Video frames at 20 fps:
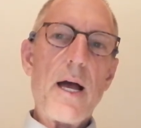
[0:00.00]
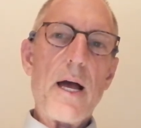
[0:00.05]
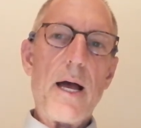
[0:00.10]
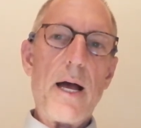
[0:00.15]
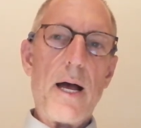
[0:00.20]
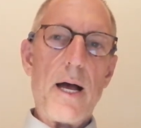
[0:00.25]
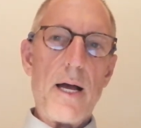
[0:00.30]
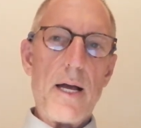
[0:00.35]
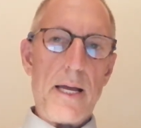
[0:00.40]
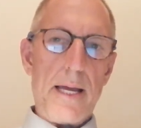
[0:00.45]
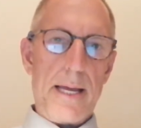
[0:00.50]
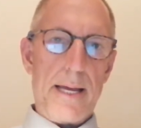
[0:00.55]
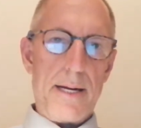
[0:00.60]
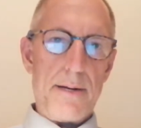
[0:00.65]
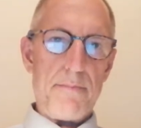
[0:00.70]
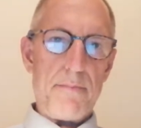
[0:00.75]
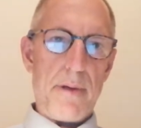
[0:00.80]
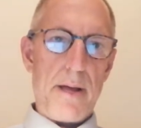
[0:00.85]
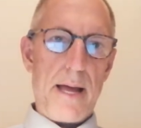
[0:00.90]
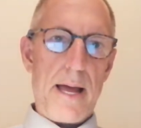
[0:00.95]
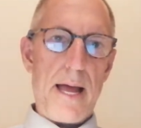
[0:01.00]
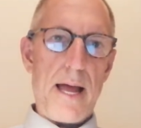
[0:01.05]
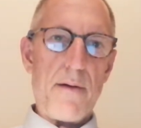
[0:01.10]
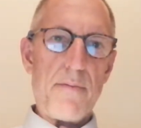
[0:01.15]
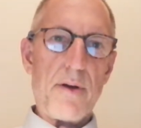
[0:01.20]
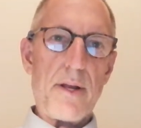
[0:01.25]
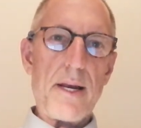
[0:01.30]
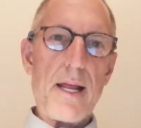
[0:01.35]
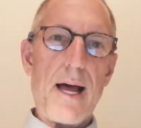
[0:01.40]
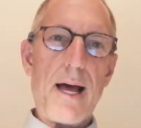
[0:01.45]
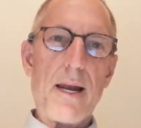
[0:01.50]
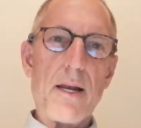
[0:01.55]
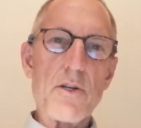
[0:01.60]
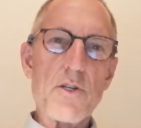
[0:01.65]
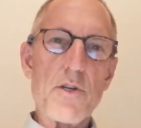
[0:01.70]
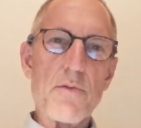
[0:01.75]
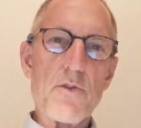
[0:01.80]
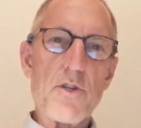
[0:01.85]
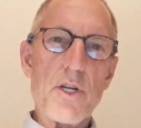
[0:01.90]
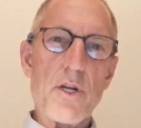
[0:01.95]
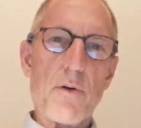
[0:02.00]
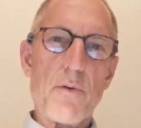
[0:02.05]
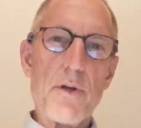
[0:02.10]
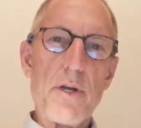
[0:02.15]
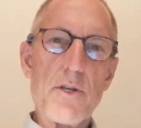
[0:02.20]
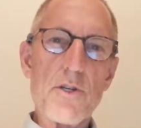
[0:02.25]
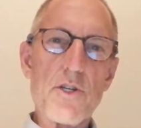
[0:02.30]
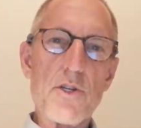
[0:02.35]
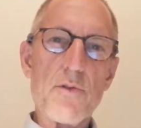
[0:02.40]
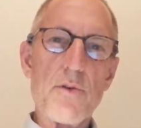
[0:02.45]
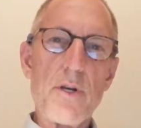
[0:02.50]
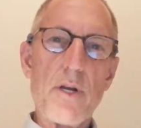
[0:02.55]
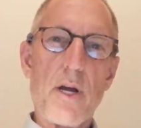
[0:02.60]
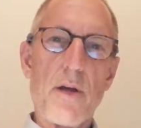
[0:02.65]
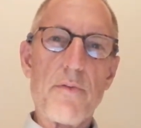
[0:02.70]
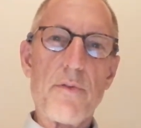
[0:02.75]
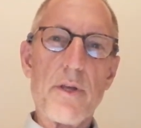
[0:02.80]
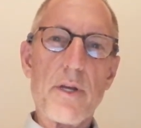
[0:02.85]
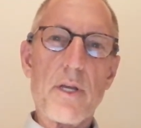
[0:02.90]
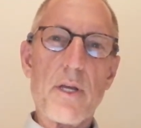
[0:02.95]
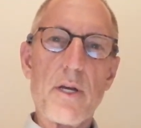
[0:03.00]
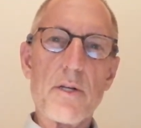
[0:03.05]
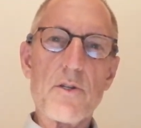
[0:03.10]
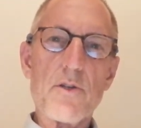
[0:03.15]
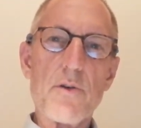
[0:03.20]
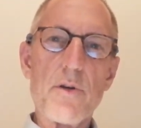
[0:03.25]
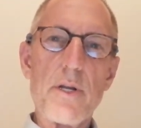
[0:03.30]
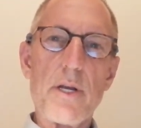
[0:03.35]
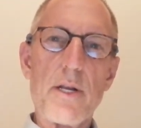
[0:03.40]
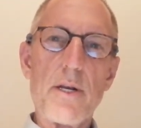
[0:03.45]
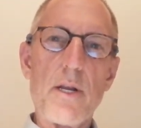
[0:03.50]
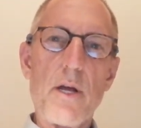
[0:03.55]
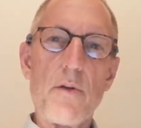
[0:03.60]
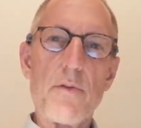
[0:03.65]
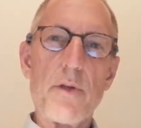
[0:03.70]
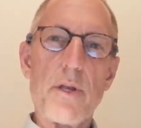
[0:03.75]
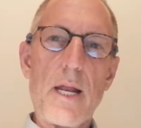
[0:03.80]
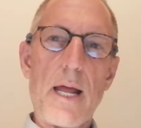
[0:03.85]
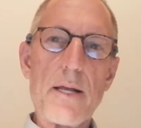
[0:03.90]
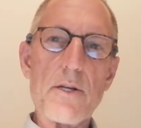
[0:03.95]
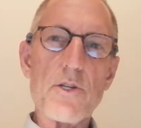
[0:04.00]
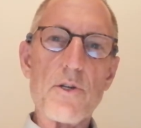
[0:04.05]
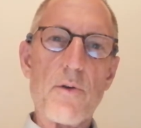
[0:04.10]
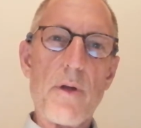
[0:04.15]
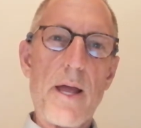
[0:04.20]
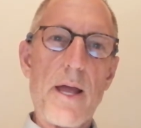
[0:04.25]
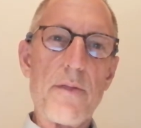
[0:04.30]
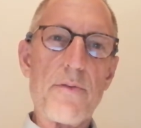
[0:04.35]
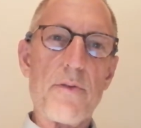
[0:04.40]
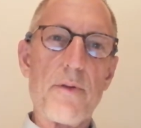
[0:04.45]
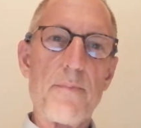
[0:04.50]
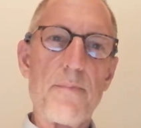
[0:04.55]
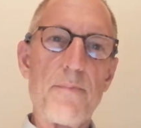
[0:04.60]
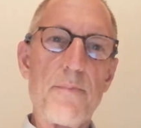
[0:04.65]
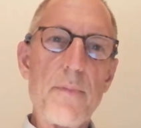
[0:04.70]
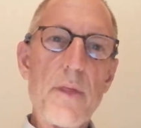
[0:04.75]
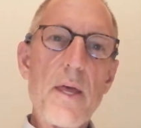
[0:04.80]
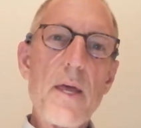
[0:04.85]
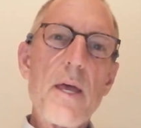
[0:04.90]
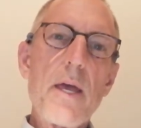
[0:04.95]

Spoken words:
and have a knowledge of general history of the country and know the national anthem.